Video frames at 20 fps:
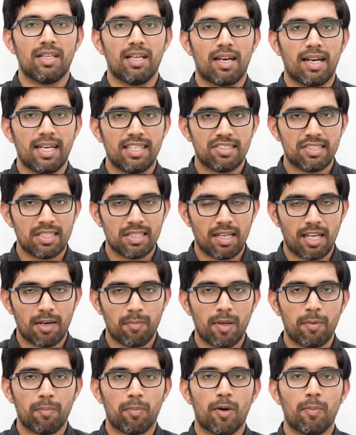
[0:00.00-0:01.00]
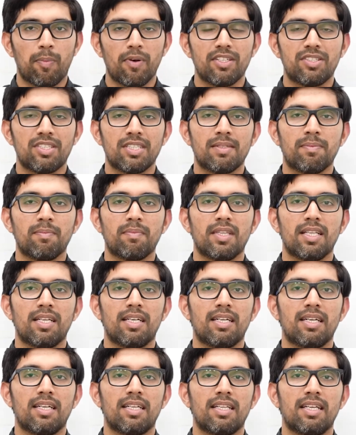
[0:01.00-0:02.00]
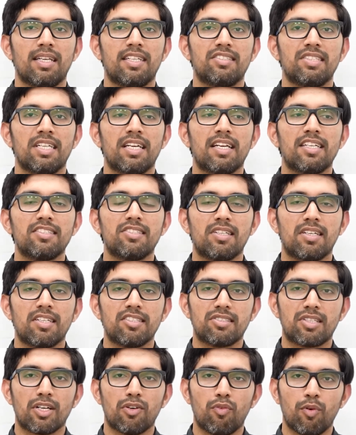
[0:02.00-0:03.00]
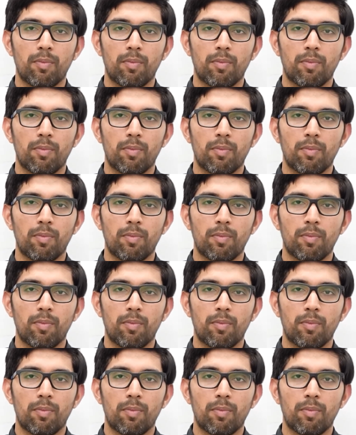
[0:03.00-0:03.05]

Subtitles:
the rise in urban population, and there is increased risk of